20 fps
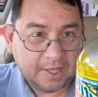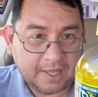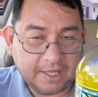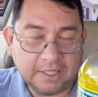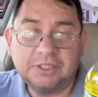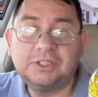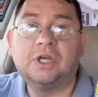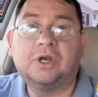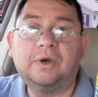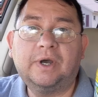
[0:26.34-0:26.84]

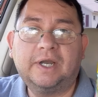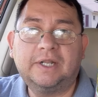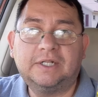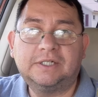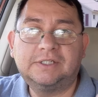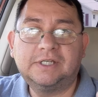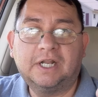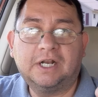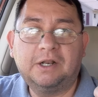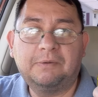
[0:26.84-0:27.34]
And so I
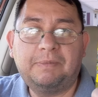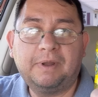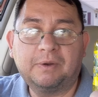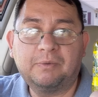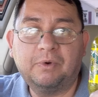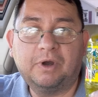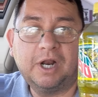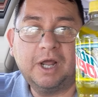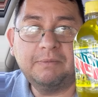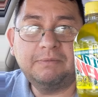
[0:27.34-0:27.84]
decided to pick
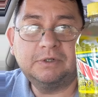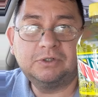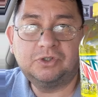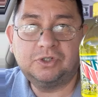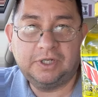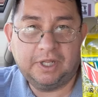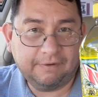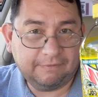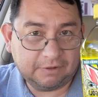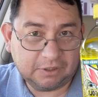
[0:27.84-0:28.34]
one up and
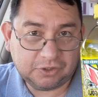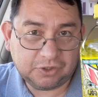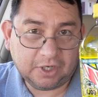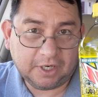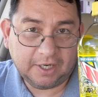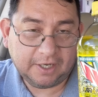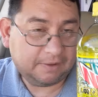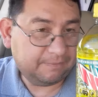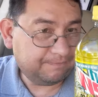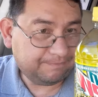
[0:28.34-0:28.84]
give it a
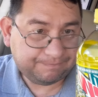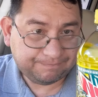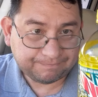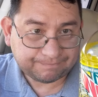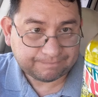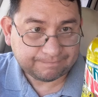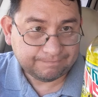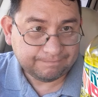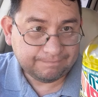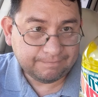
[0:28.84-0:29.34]
try.
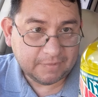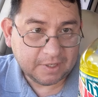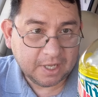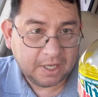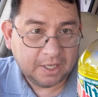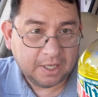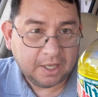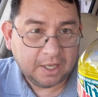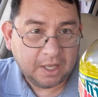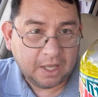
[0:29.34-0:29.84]

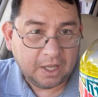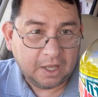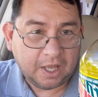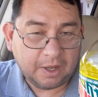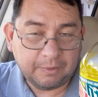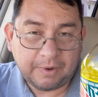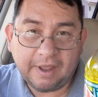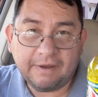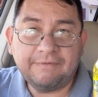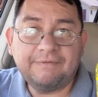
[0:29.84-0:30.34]

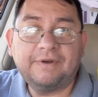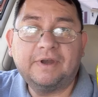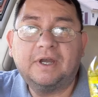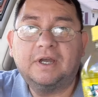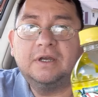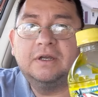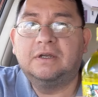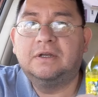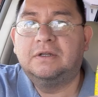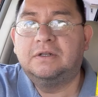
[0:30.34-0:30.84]
And we have
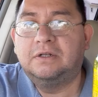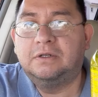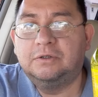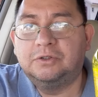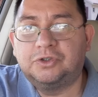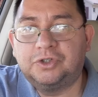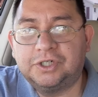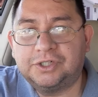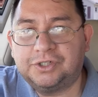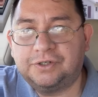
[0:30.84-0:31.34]
uh,
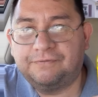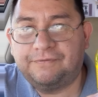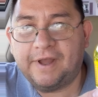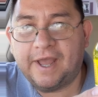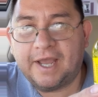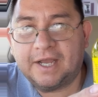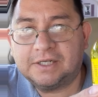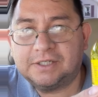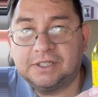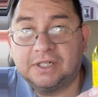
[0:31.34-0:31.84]
nutrition
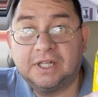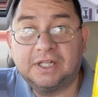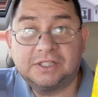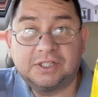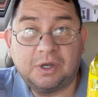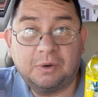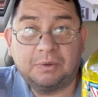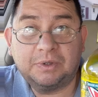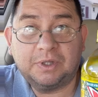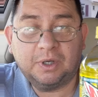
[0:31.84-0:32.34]
facts, and
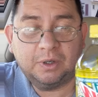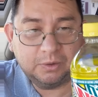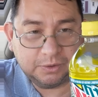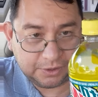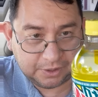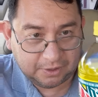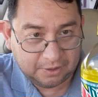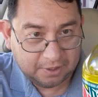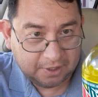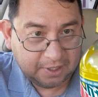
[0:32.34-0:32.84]
let's go with
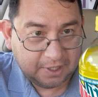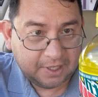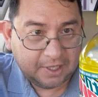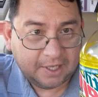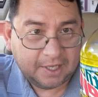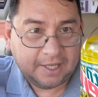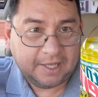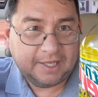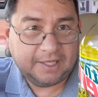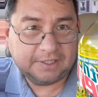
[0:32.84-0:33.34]
those.
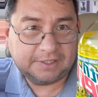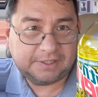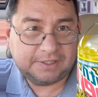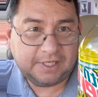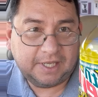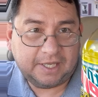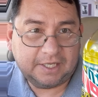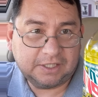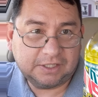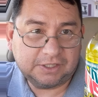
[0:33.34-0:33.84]
It
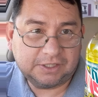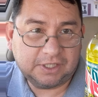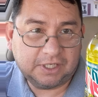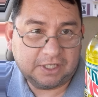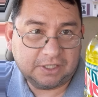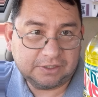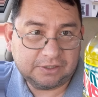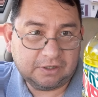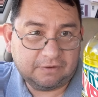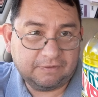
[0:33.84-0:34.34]
says
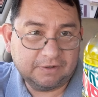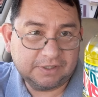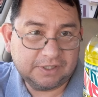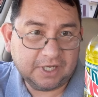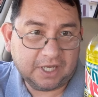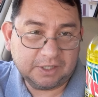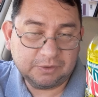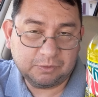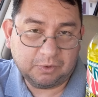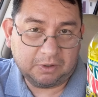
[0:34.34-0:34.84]
uh, serving
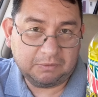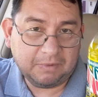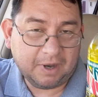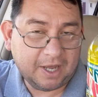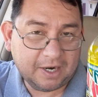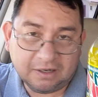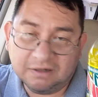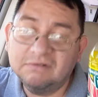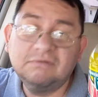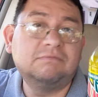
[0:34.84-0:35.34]
size one
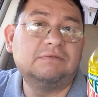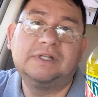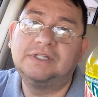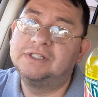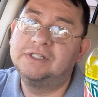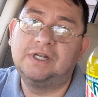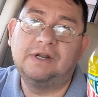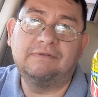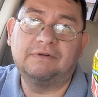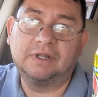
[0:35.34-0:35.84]
bottle.
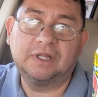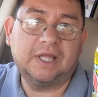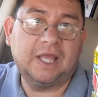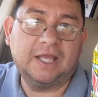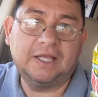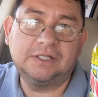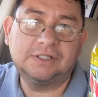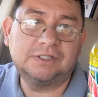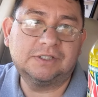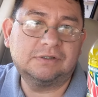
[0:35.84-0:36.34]
It's never the
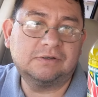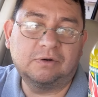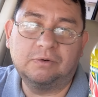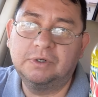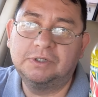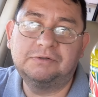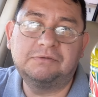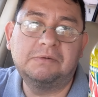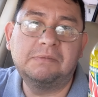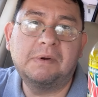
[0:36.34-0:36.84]
case.
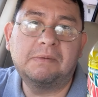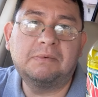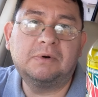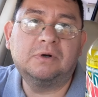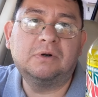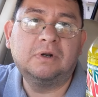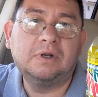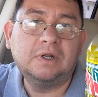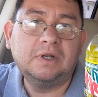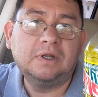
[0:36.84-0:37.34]
Always
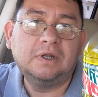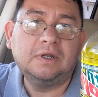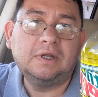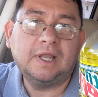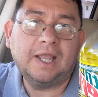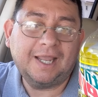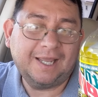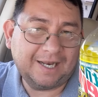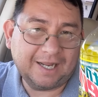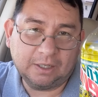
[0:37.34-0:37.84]
remember,
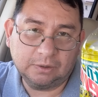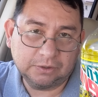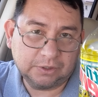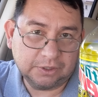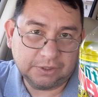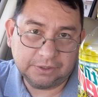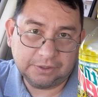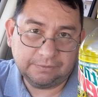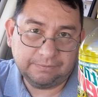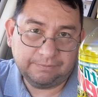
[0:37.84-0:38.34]
eight
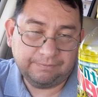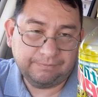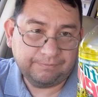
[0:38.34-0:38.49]
ounces.